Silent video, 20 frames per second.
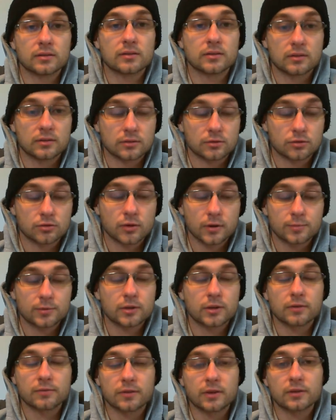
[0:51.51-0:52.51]

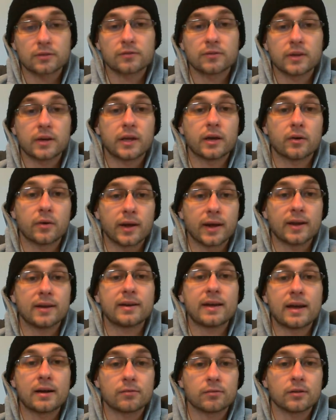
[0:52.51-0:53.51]
description of this video and
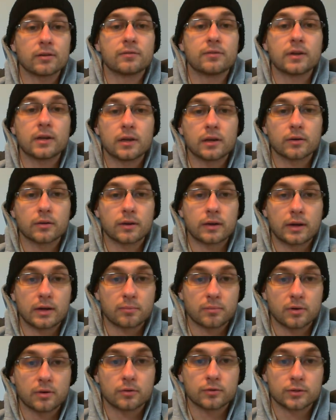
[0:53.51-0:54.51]
every video that I
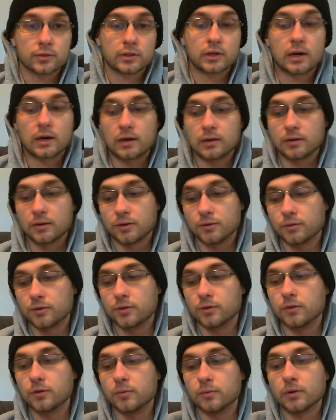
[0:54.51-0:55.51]
post on
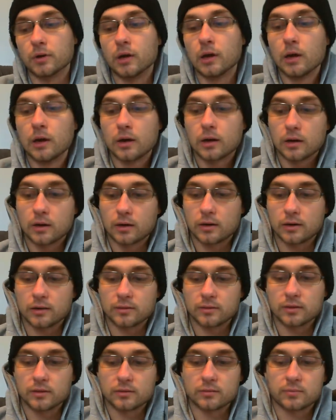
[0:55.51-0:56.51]
YouTube.
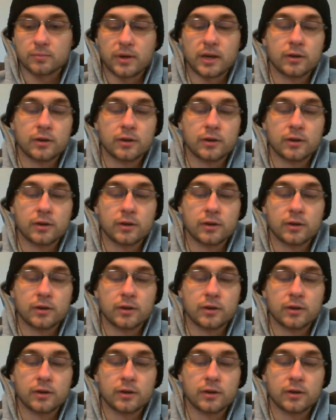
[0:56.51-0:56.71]
The